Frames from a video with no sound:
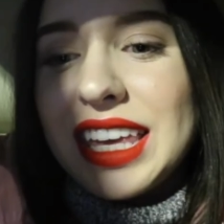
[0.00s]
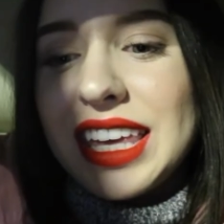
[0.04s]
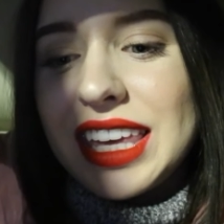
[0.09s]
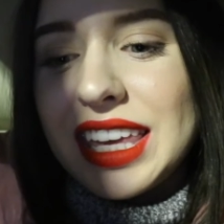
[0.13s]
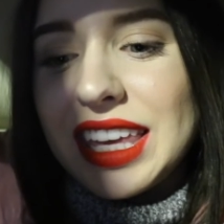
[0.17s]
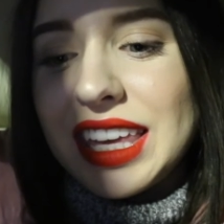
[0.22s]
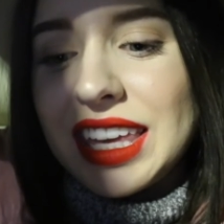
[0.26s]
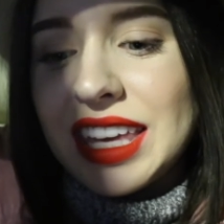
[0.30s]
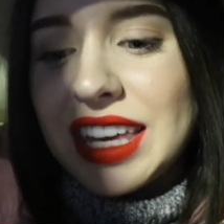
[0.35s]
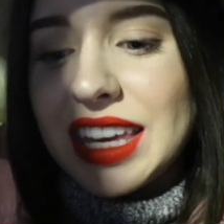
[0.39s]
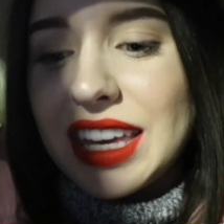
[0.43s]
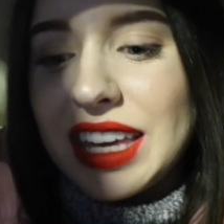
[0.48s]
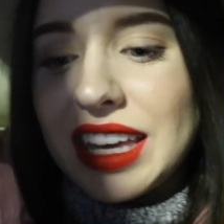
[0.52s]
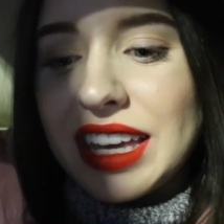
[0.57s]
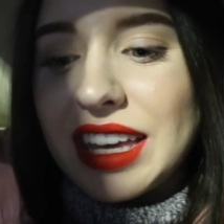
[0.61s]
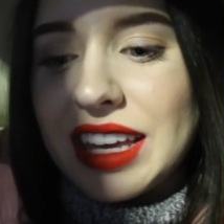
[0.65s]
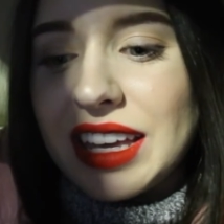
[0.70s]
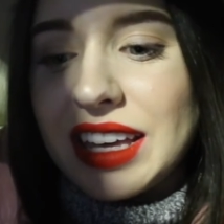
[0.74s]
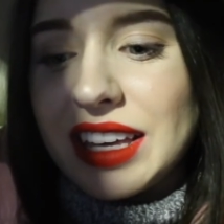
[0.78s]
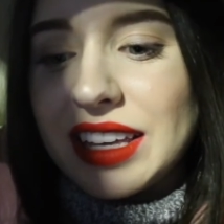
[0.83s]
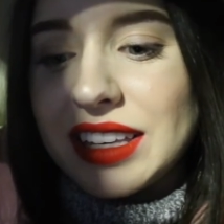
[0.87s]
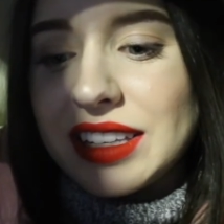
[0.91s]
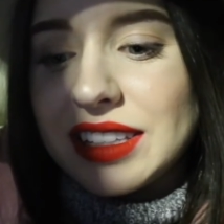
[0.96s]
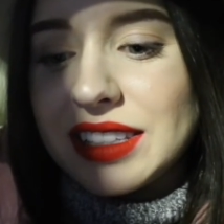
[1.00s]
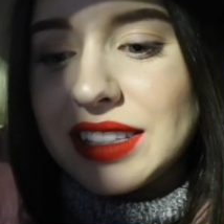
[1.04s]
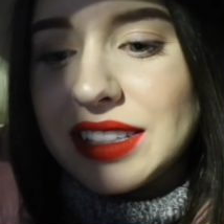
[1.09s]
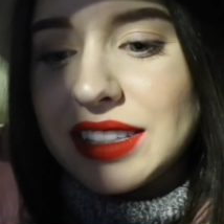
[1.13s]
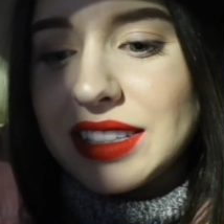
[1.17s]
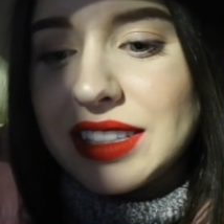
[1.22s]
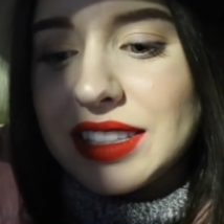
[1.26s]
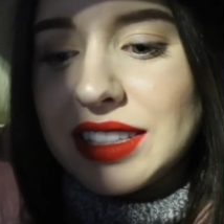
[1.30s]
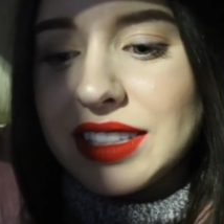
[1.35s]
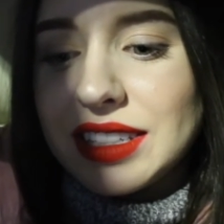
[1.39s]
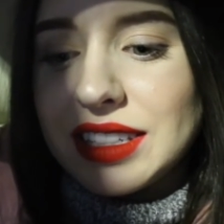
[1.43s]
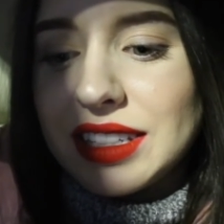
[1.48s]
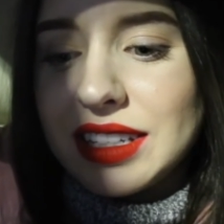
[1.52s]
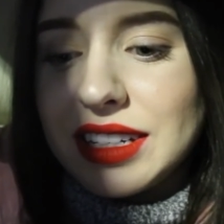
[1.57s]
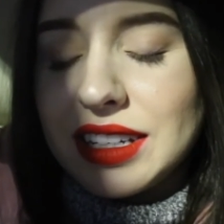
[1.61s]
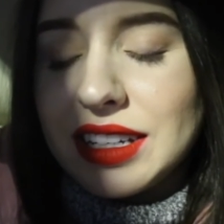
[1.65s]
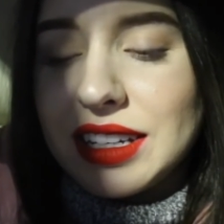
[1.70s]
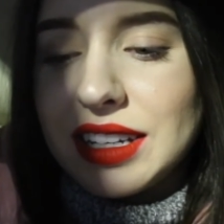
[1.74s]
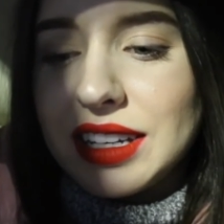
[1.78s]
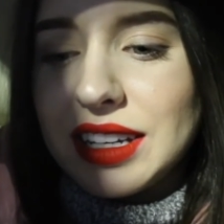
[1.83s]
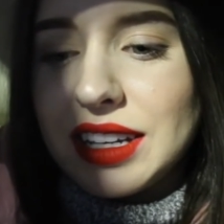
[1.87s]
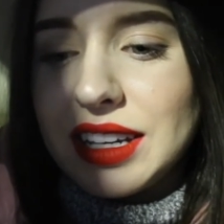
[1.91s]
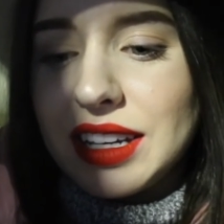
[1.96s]
he is
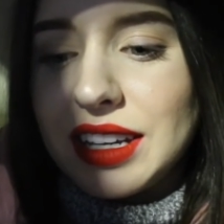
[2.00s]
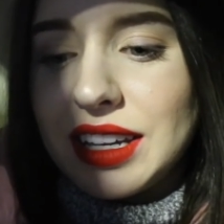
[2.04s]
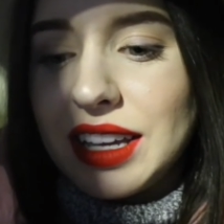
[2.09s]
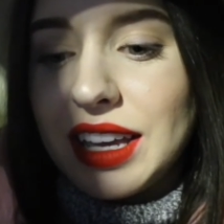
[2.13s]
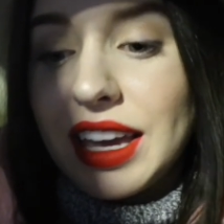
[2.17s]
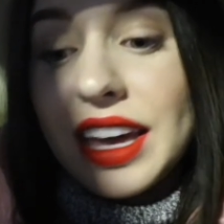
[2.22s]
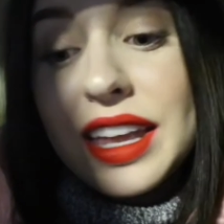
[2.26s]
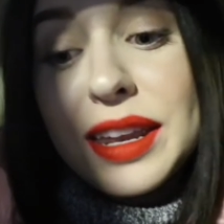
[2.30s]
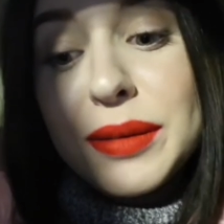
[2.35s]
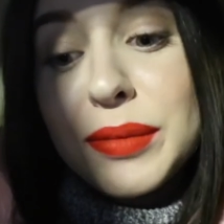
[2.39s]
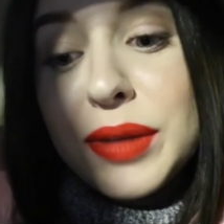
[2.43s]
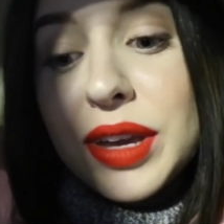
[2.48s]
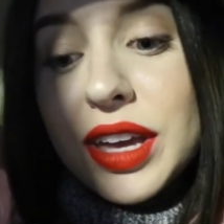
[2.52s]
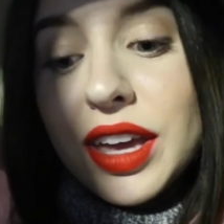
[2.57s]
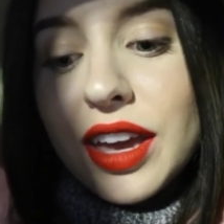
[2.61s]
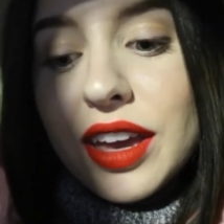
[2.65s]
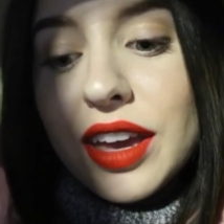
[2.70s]
getting me a